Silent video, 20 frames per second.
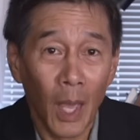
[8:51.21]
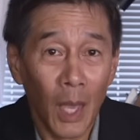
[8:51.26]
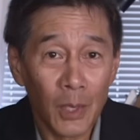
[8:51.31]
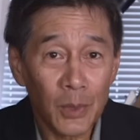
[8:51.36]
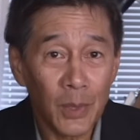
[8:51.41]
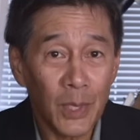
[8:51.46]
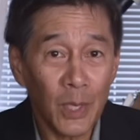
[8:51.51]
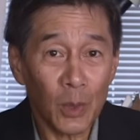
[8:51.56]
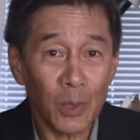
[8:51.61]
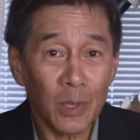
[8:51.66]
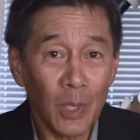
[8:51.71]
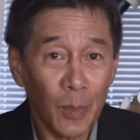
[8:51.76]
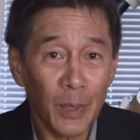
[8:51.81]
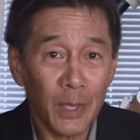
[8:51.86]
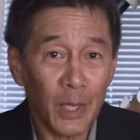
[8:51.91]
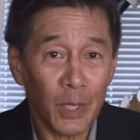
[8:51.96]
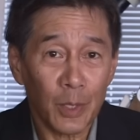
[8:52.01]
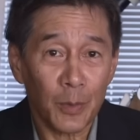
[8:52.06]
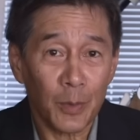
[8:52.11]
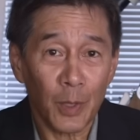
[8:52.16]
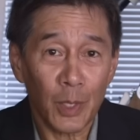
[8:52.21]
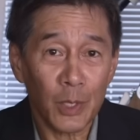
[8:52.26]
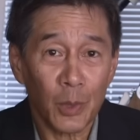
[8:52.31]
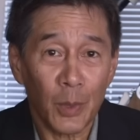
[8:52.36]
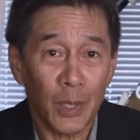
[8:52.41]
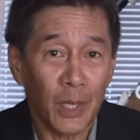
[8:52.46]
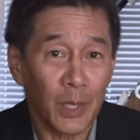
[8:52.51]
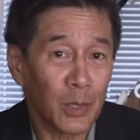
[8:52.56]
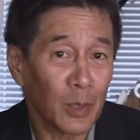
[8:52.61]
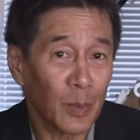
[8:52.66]
So here's something that's
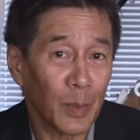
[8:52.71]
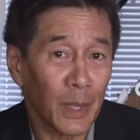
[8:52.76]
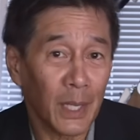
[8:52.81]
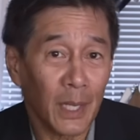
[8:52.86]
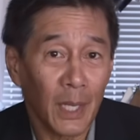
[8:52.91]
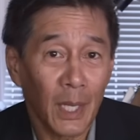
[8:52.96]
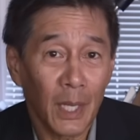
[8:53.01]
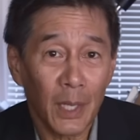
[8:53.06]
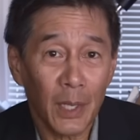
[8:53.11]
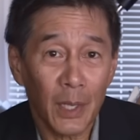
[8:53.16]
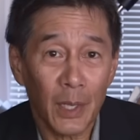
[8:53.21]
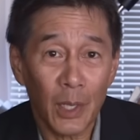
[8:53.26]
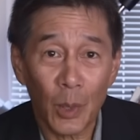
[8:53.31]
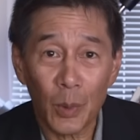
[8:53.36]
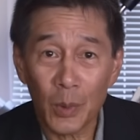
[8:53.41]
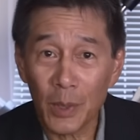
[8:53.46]
frustrating to me. You know,